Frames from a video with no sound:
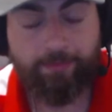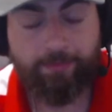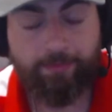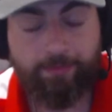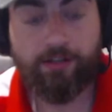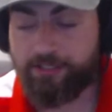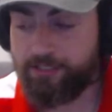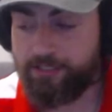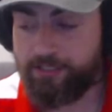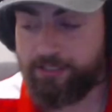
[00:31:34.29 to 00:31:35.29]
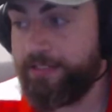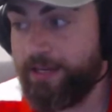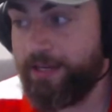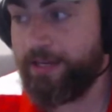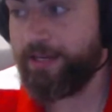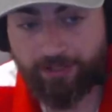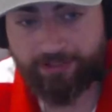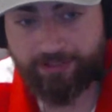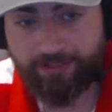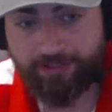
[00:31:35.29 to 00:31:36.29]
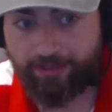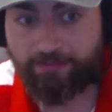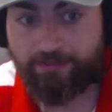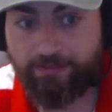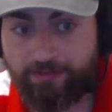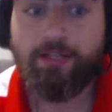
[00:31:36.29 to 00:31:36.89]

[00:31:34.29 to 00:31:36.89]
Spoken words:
I don't see how you can take Rob Valentini out of this team.